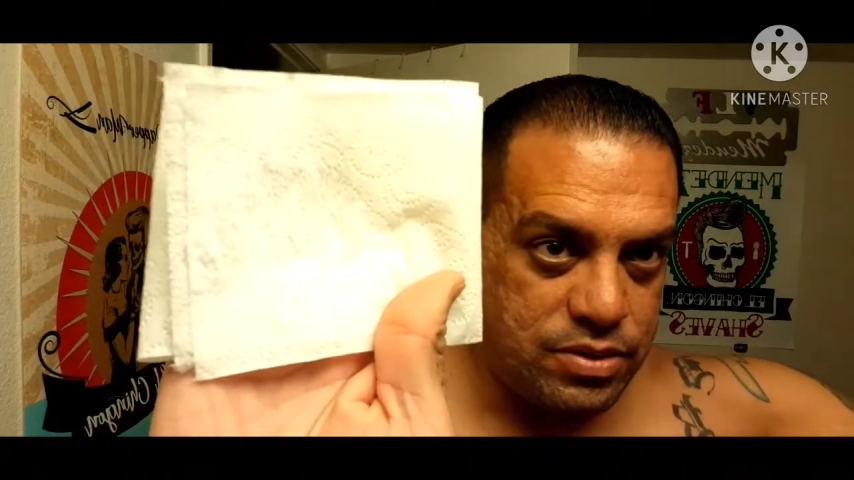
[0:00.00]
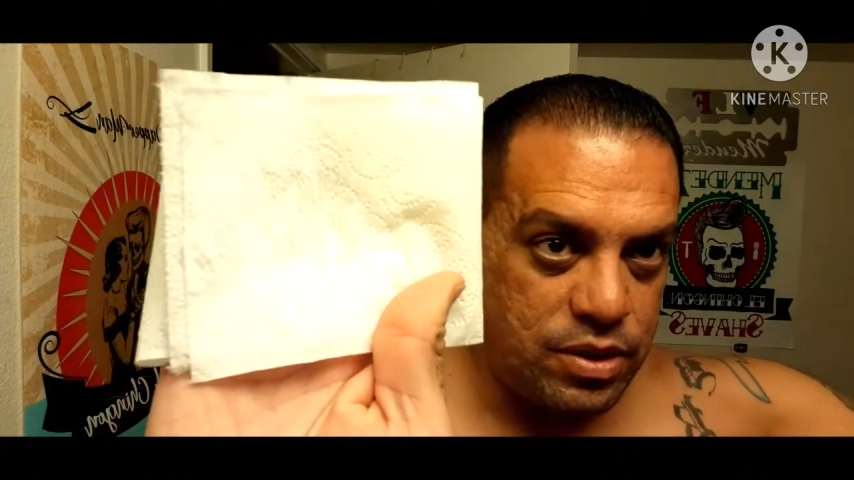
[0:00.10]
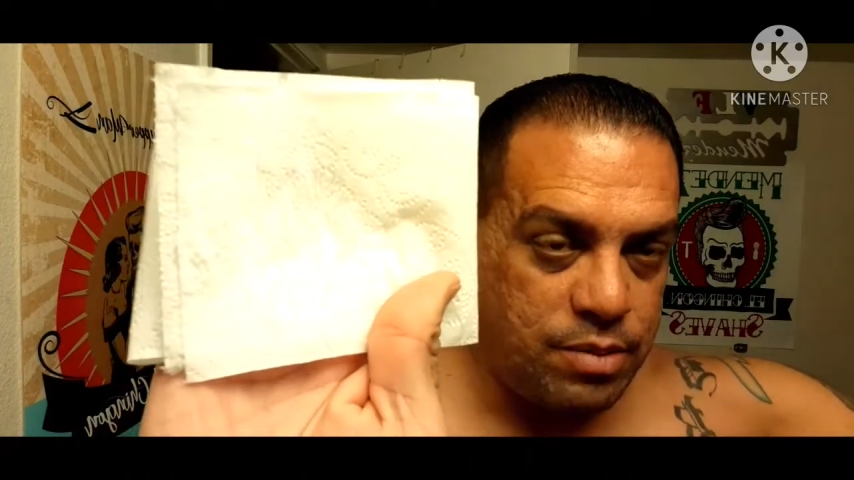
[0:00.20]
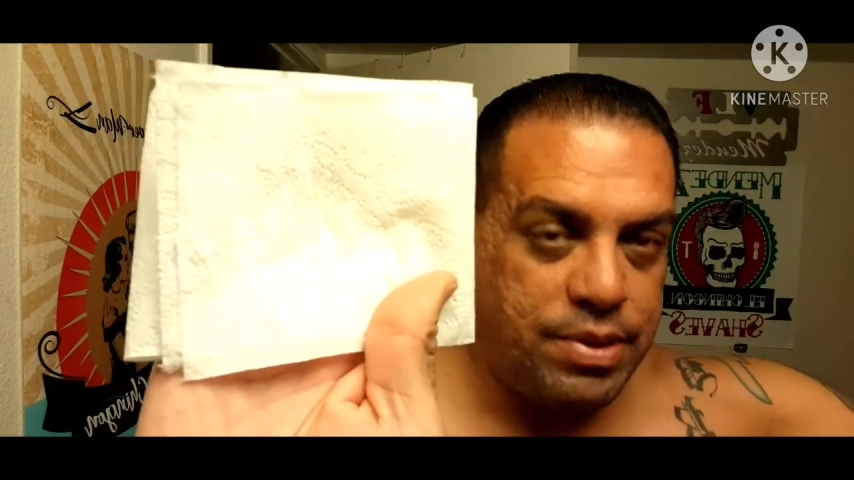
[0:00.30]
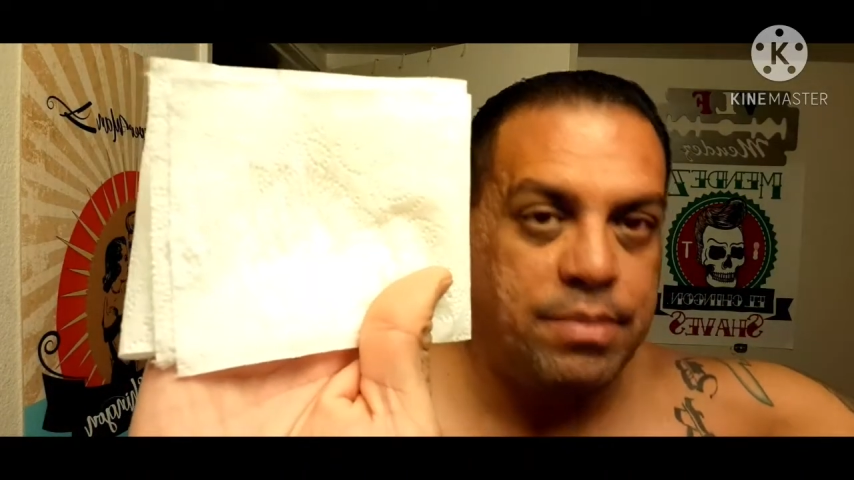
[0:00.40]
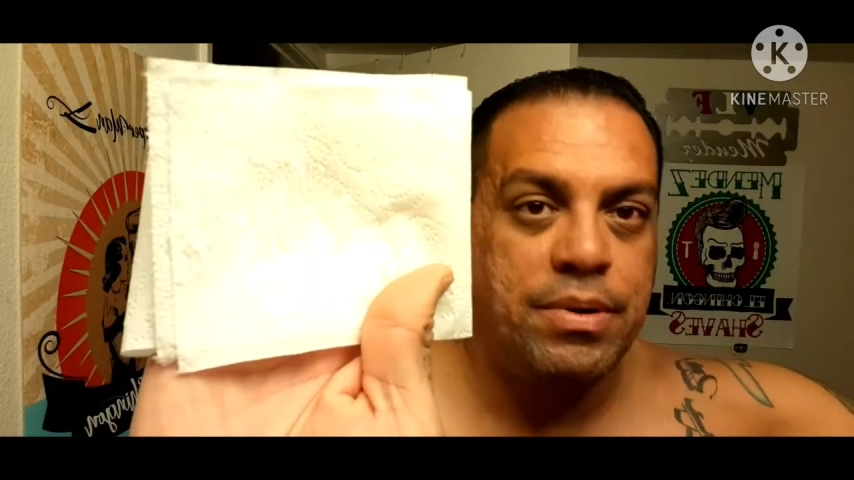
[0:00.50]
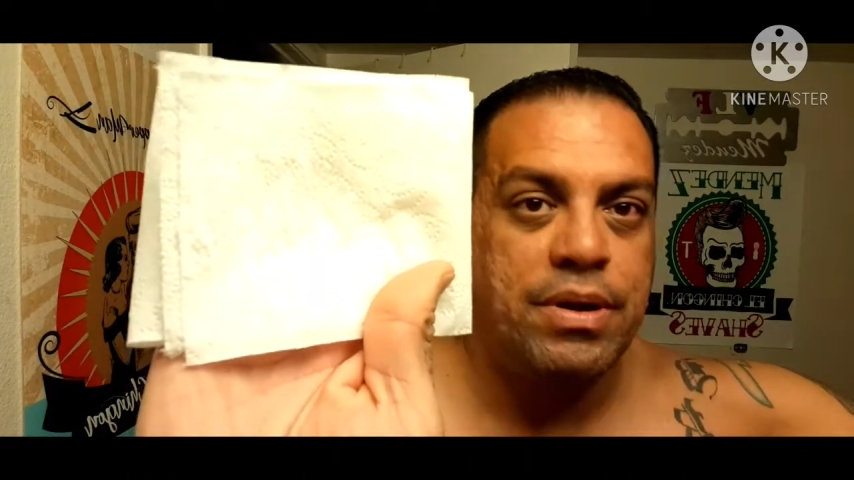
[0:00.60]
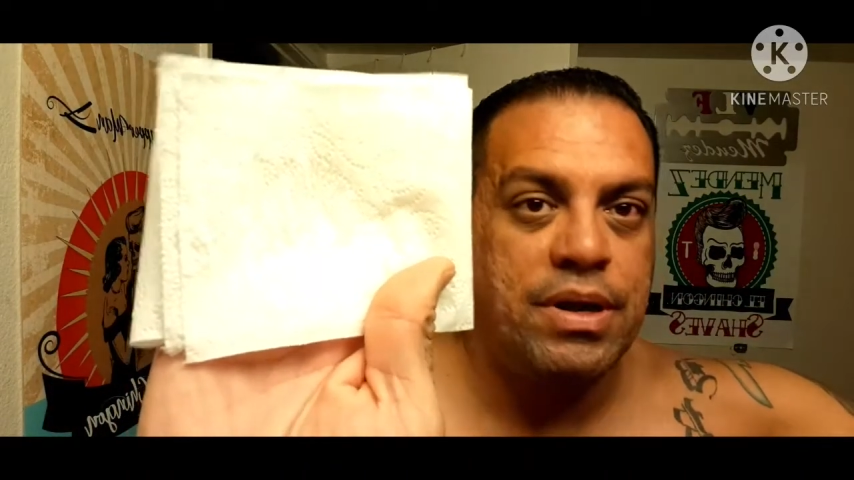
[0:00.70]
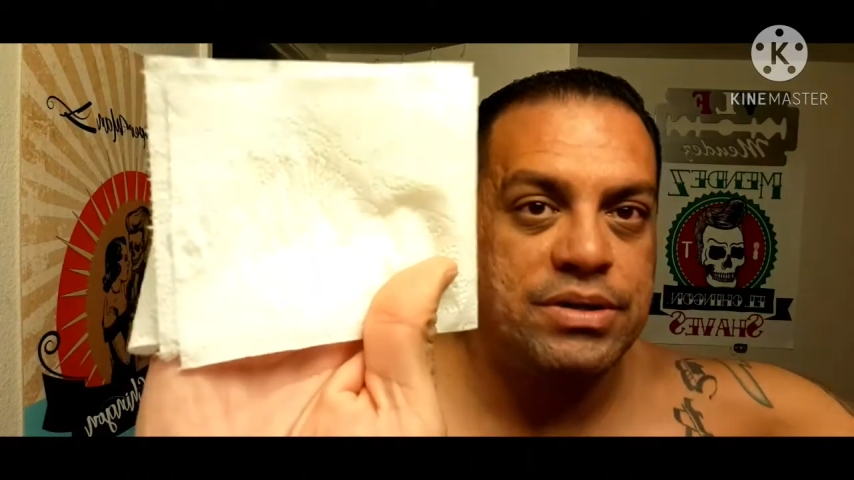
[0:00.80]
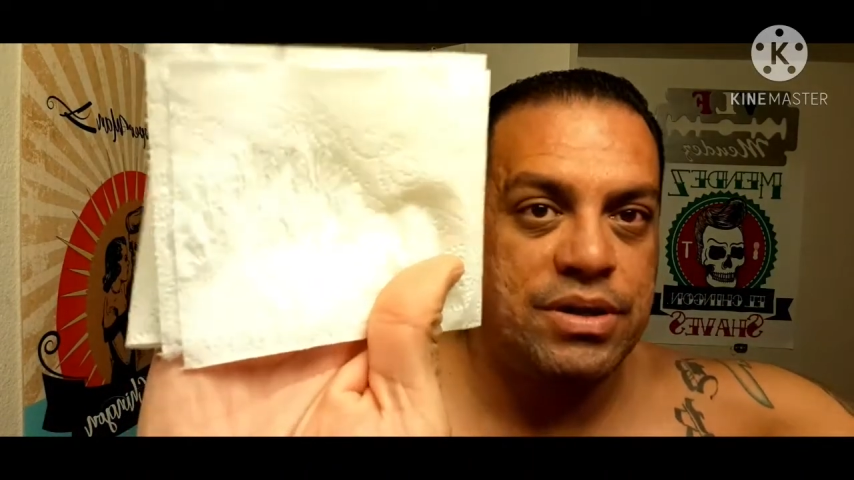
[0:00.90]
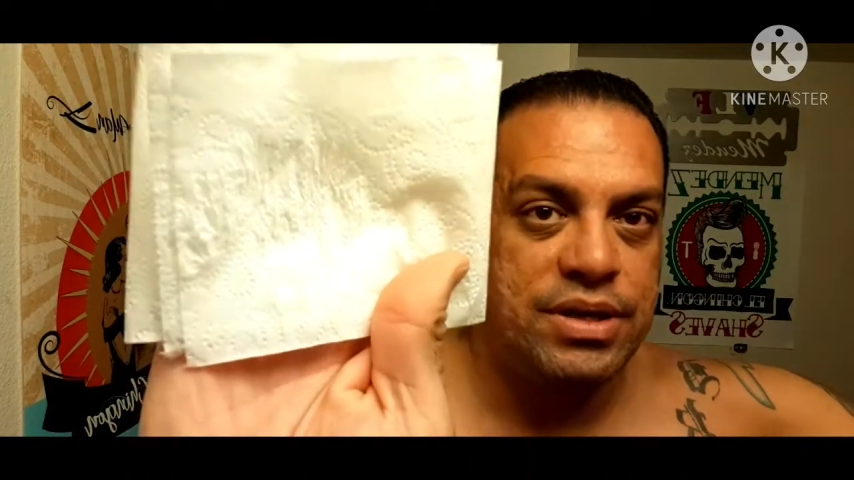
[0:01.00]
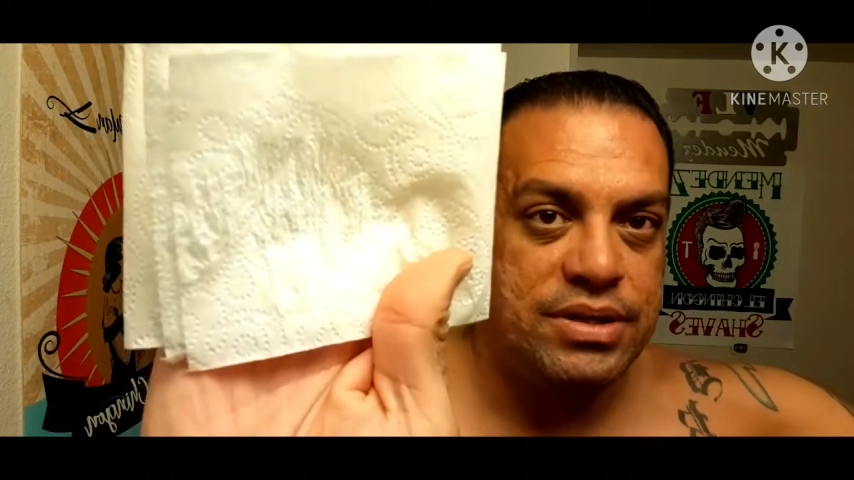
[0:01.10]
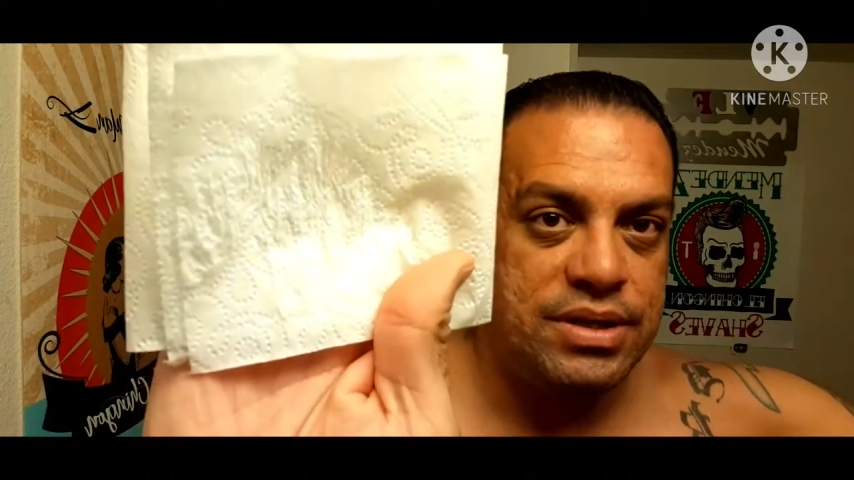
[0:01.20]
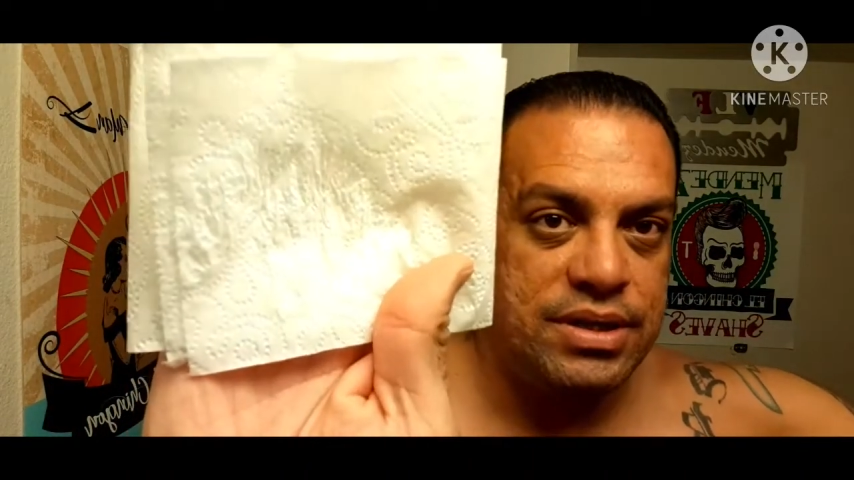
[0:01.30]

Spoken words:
toilet paper there. As you can see,